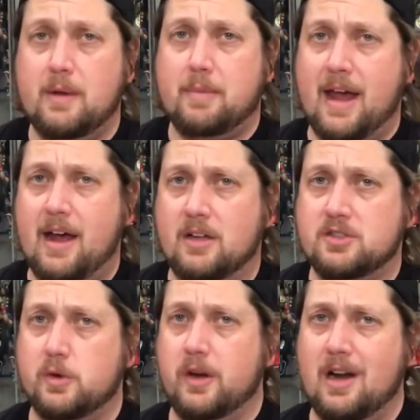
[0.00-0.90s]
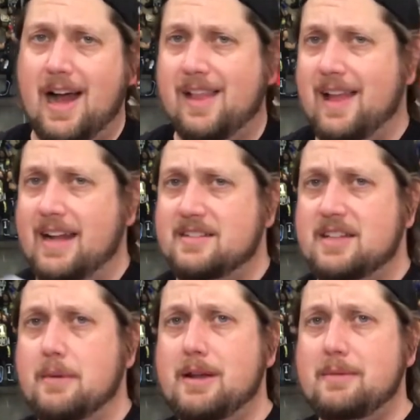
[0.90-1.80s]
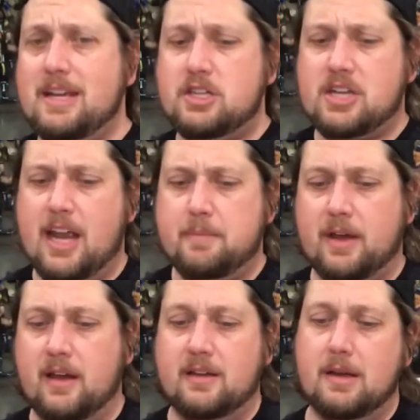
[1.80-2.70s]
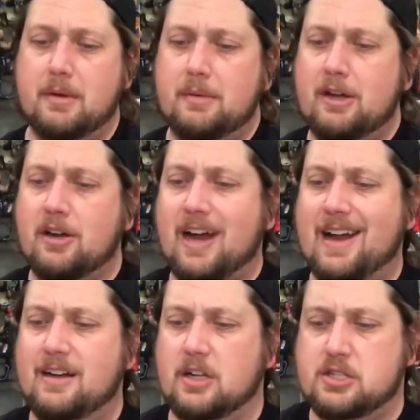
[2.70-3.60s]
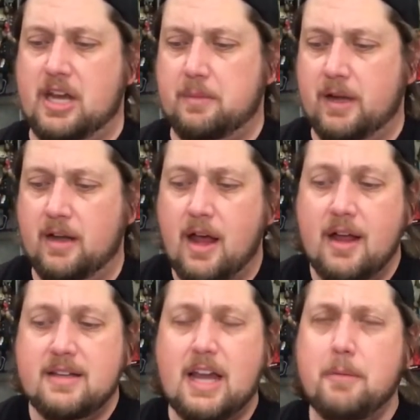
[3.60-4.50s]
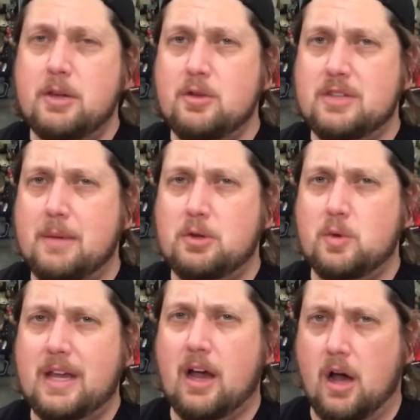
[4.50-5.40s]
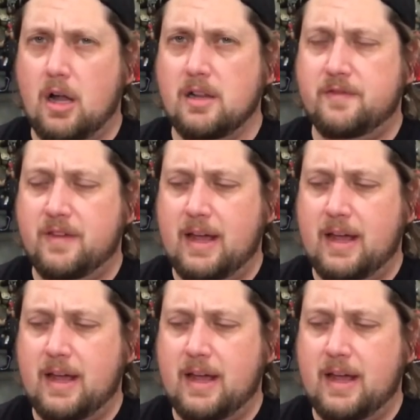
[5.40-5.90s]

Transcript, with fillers: pounds. Career highlights. W W E champion. W W E Intercontinental champion. W W E Hall of Fame